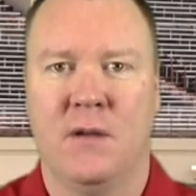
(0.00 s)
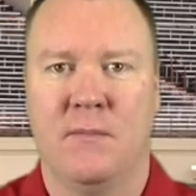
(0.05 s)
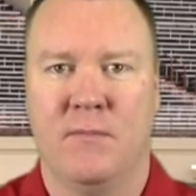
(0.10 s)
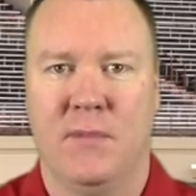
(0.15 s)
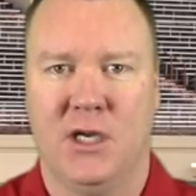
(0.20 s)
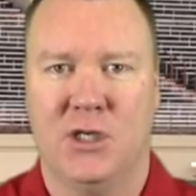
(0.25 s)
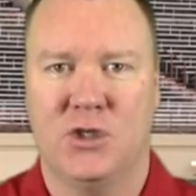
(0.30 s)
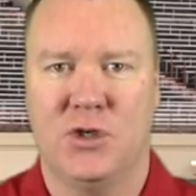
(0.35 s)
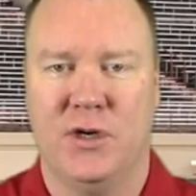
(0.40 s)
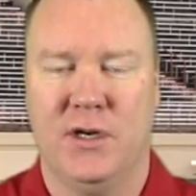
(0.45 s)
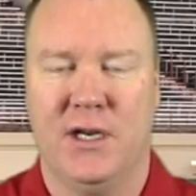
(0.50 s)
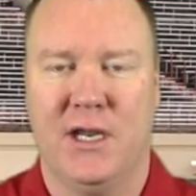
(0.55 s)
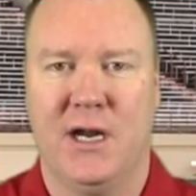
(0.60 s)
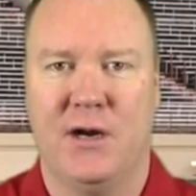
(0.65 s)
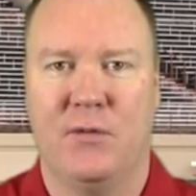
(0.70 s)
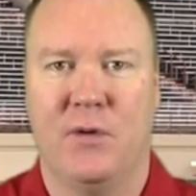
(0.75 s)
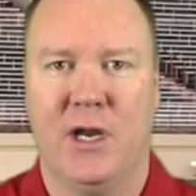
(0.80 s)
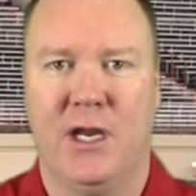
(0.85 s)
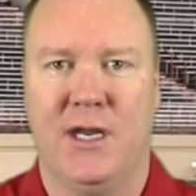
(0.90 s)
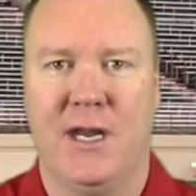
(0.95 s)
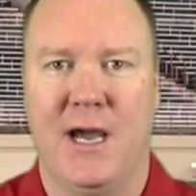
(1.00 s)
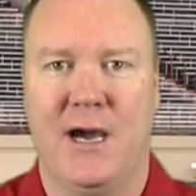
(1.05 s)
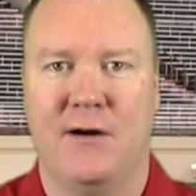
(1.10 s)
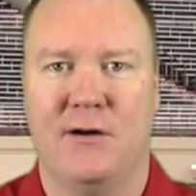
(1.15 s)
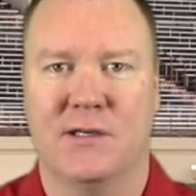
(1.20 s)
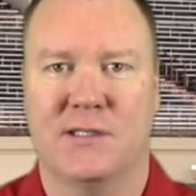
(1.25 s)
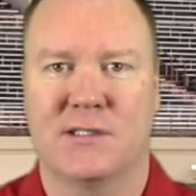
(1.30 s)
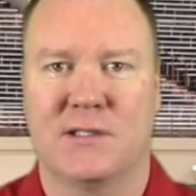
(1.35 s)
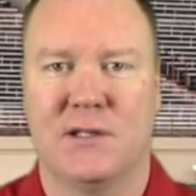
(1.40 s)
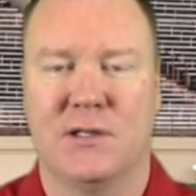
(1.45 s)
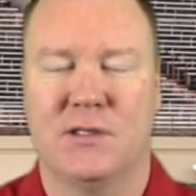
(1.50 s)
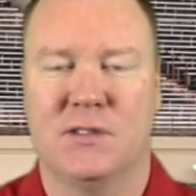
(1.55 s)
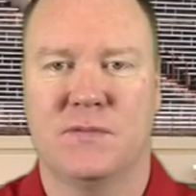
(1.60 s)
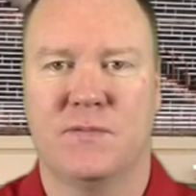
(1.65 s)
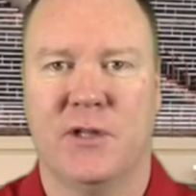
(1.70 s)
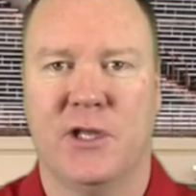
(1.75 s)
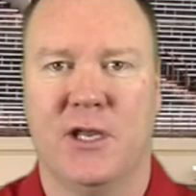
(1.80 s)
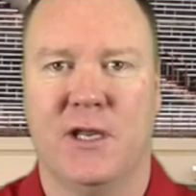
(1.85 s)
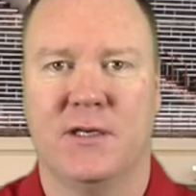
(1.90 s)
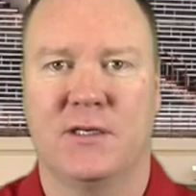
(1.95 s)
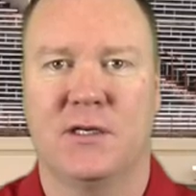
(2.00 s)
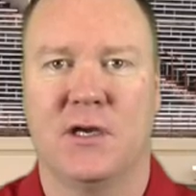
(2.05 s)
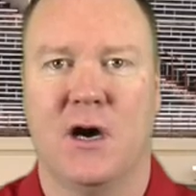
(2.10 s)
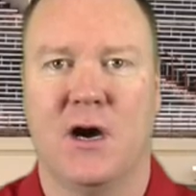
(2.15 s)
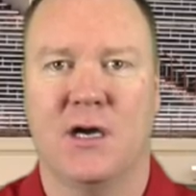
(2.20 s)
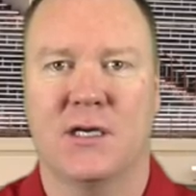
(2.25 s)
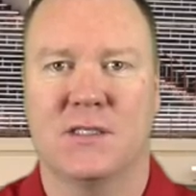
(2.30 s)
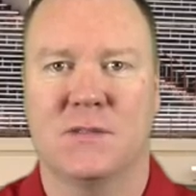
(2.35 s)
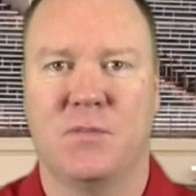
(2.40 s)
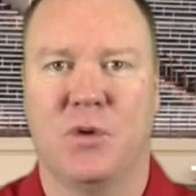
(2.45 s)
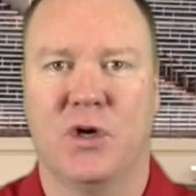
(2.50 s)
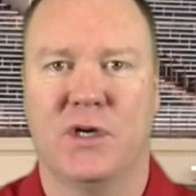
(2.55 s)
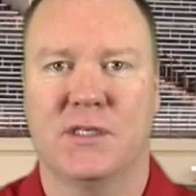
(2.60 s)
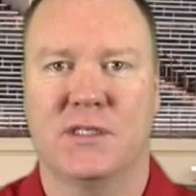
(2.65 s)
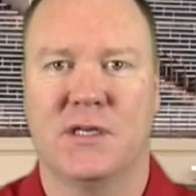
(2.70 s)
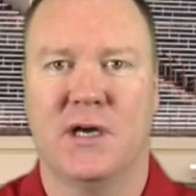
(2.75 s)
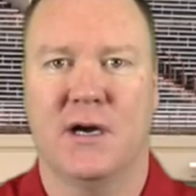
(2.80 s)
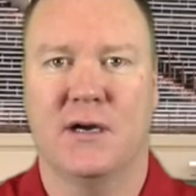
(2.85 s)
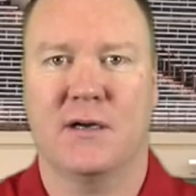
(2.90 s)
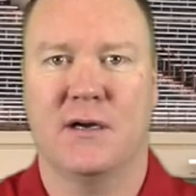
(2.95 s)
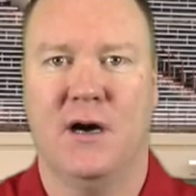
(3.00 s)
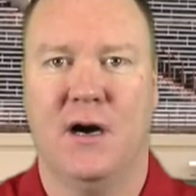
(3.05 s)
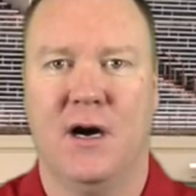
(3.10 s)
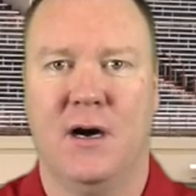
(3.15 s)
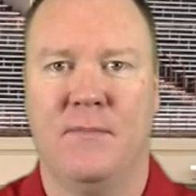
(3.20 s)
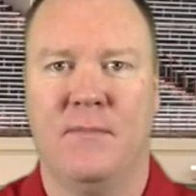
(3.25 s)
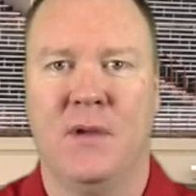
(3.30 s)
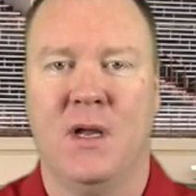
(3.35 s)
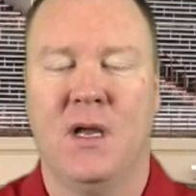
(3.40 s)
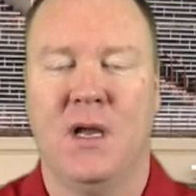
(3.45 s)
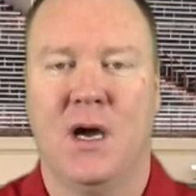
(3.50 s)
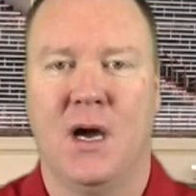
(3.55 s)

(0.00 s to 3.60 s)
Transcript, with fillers: Make sure you get it right now exclusively at DocSports.com.